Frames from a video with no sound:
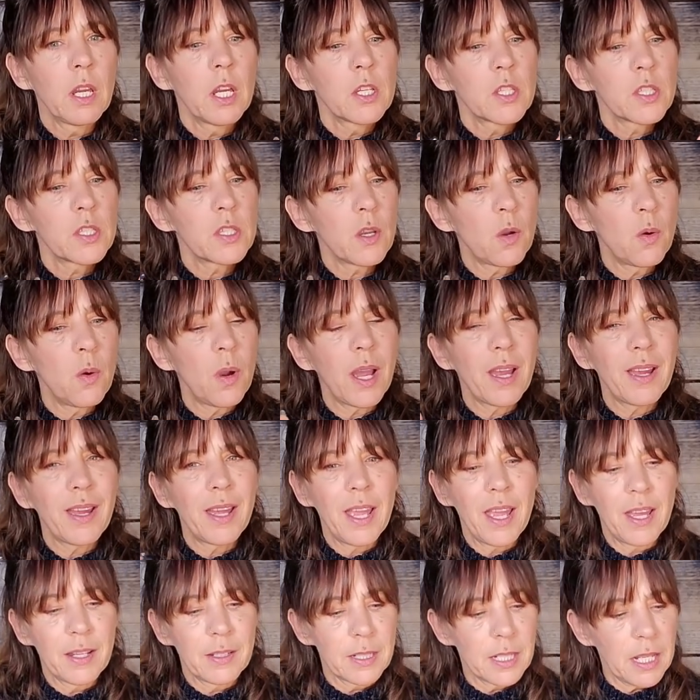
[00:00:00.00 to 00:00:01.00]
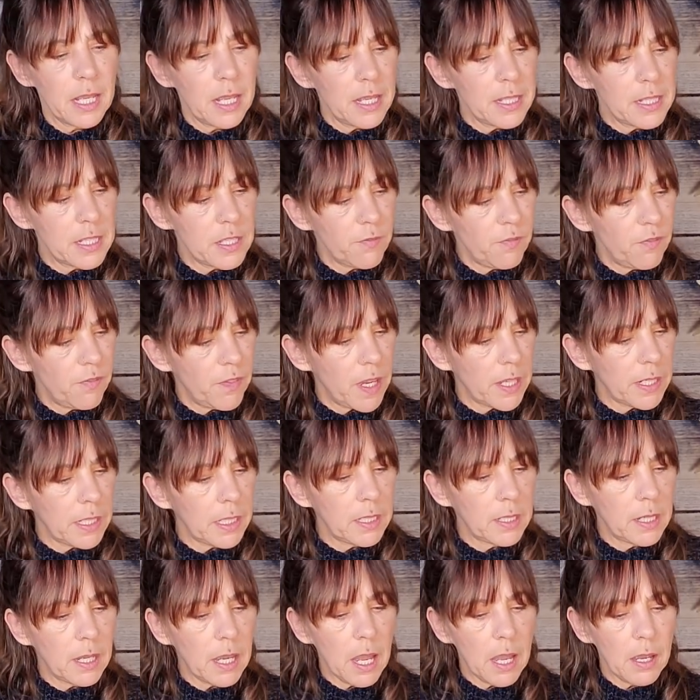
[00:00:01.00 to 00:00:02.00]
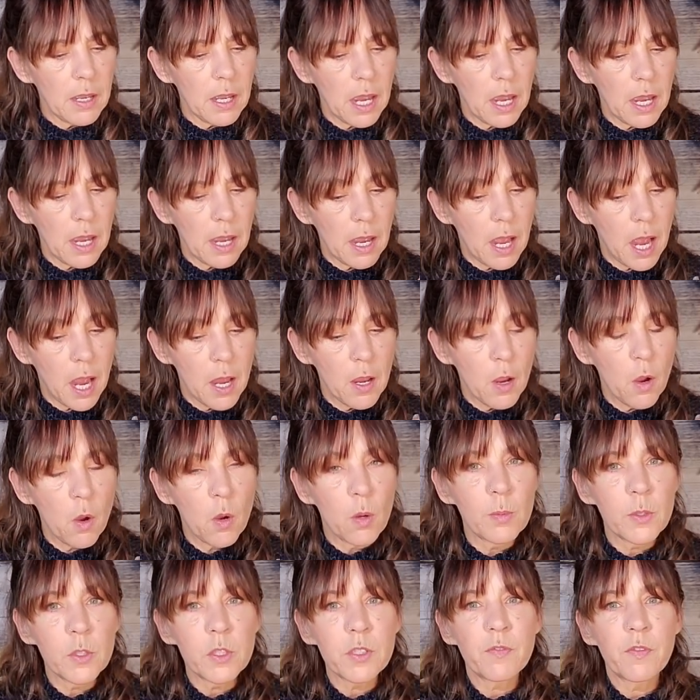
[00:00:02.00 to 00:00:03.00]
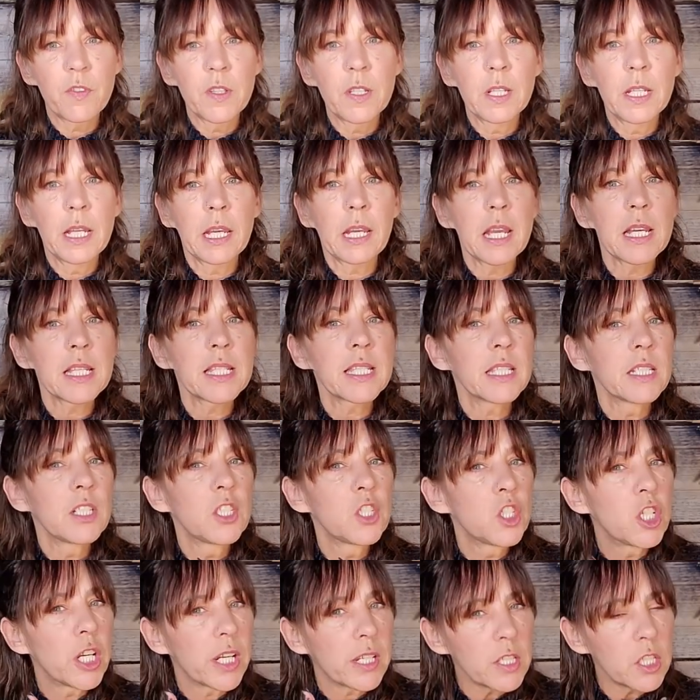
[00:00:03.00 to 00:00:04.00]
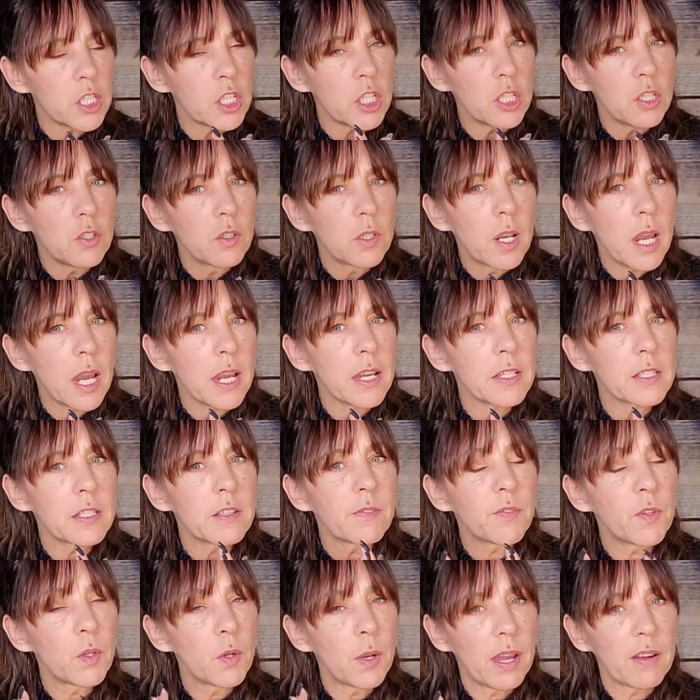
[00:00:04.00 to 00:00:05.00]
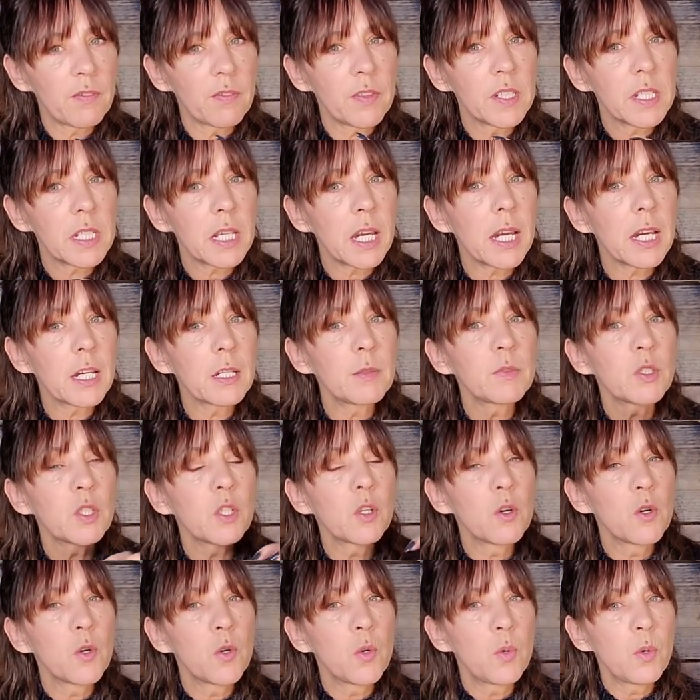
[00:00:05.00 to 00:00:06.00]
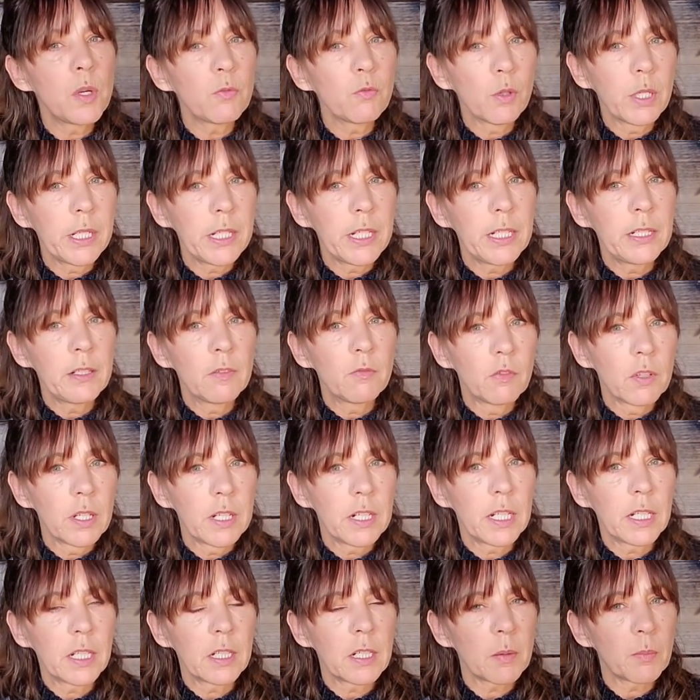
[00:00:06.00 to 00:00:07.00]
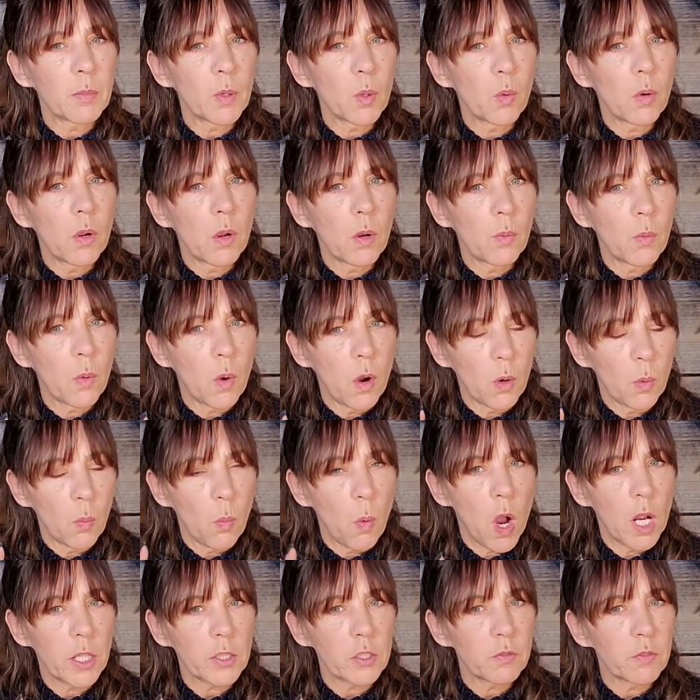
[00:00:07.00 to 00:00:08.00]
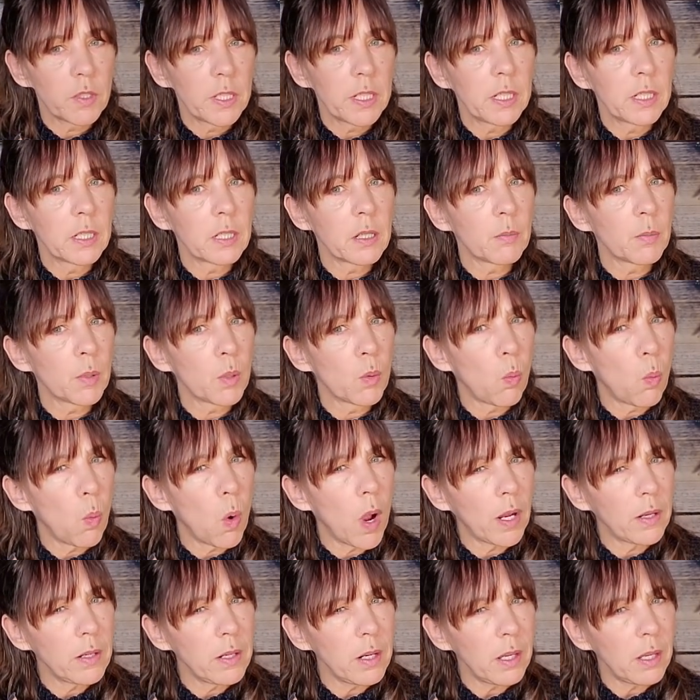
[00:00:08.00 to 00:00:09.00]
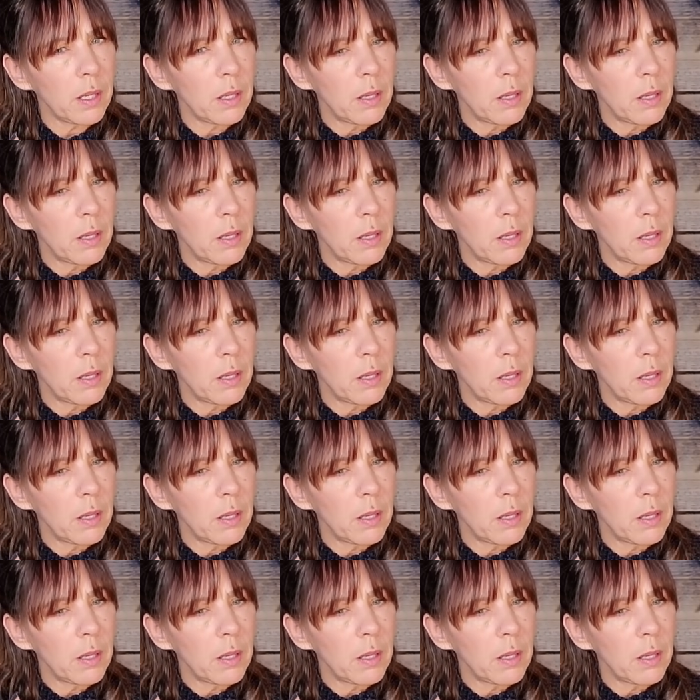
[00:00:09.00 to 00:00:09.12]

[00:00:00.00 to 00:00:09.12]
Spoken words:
So, and it's funny, I almost feel like I suggest to you guys, if you have the time, to go read reading number, or watch reading number one,